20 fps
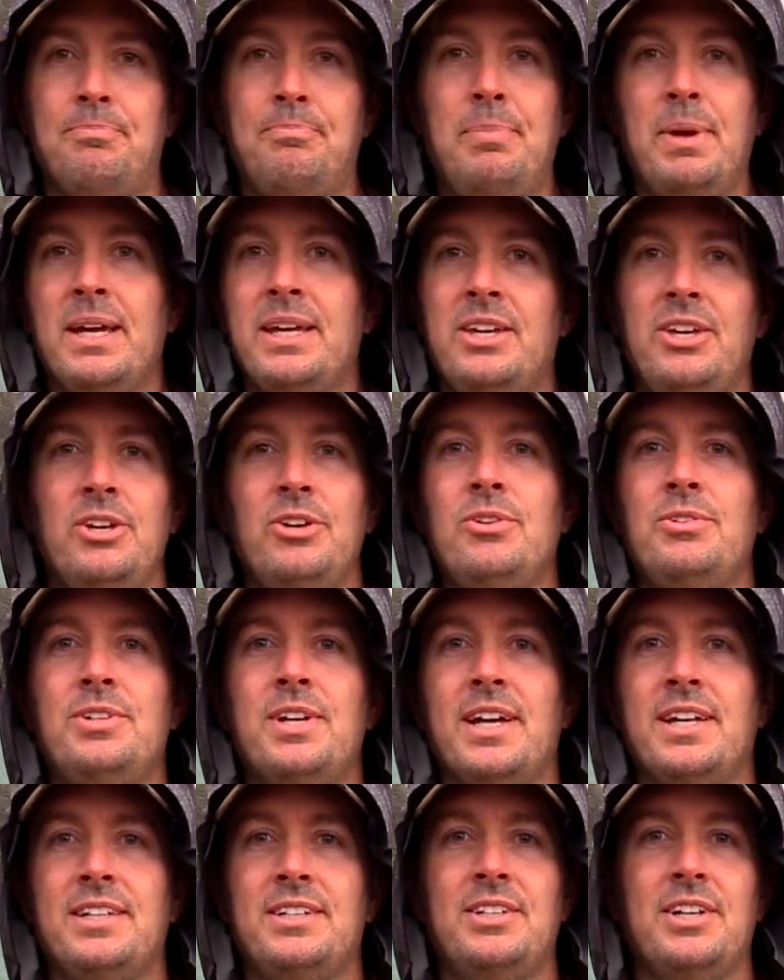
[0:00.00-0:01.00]
big, huge,
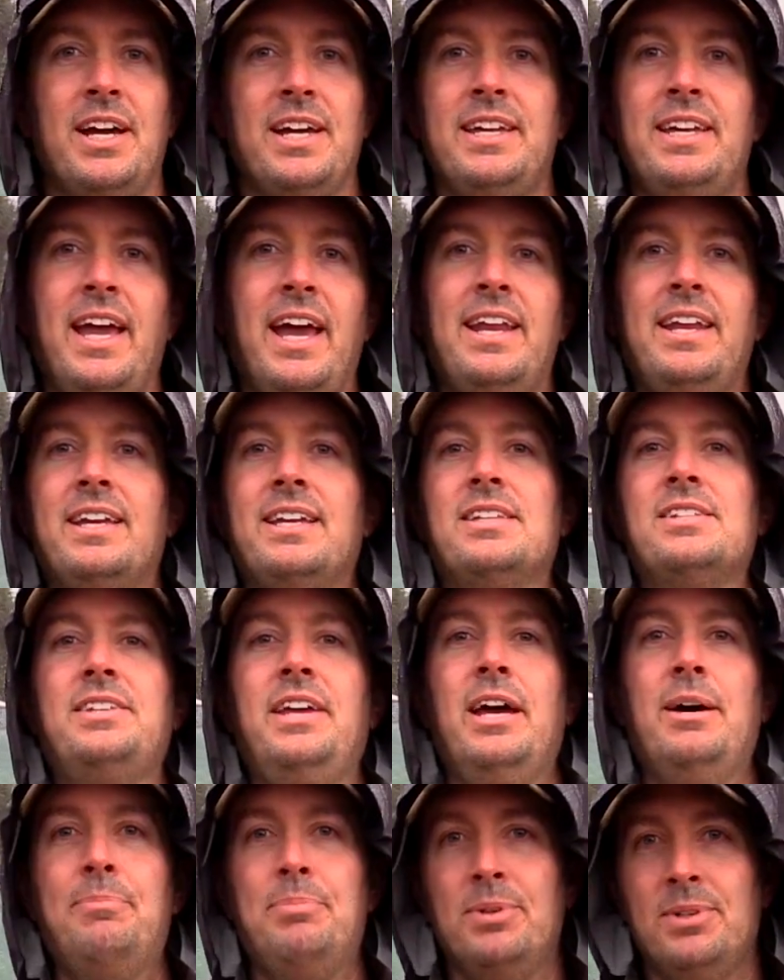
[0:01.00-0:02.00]
gigantic
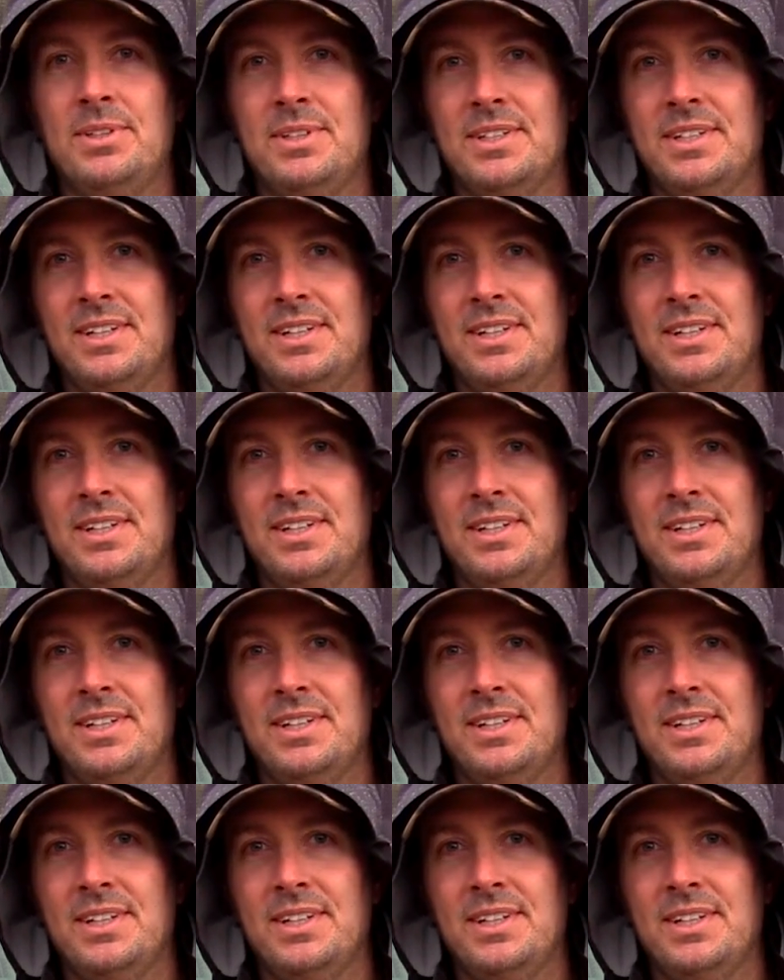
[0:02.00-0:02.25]
example